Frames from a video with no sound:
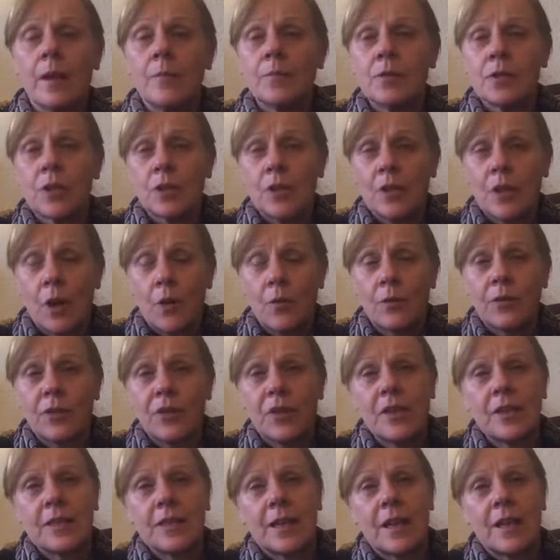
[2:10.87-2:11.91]
So
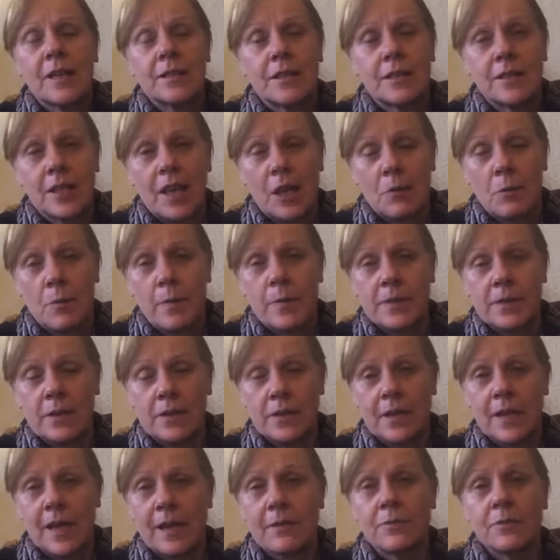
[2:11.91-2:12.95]
things like setting up a
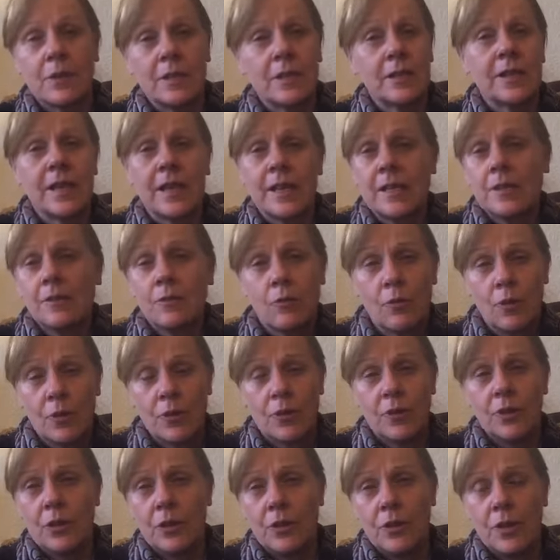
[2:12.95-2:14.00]
business account can take you longer
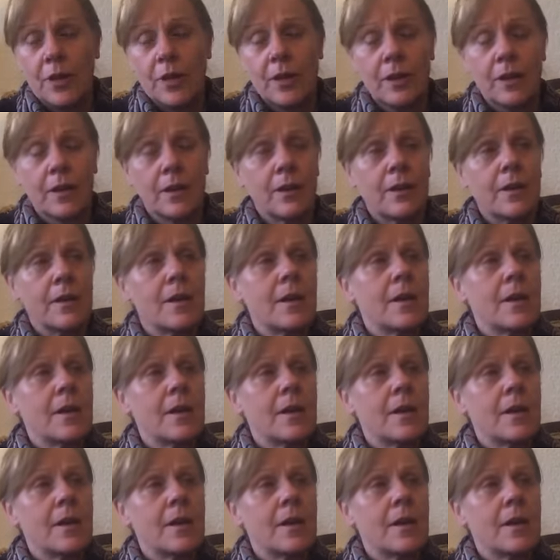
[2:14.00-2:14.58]
than you think.